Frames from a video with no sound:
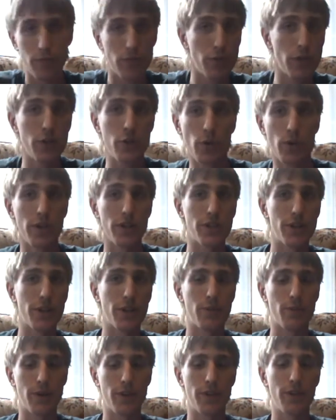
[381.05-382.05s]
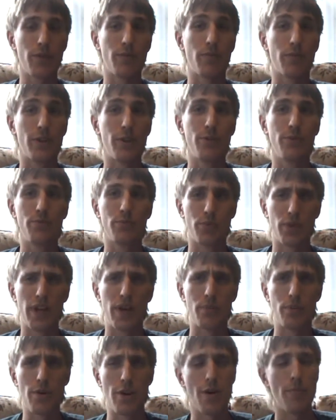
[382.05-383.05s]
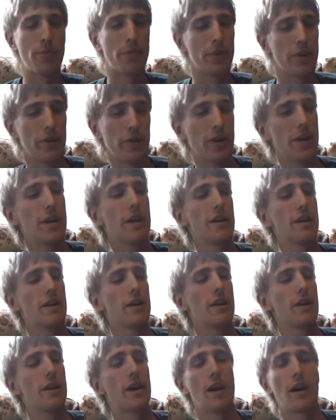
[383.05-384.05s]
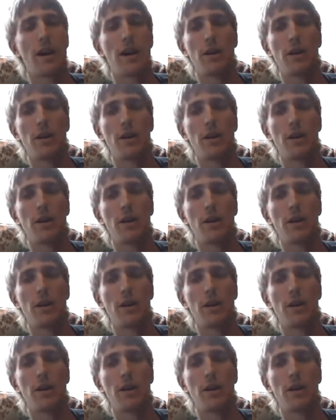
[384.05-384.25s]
joystick with it, and you play properly, right? I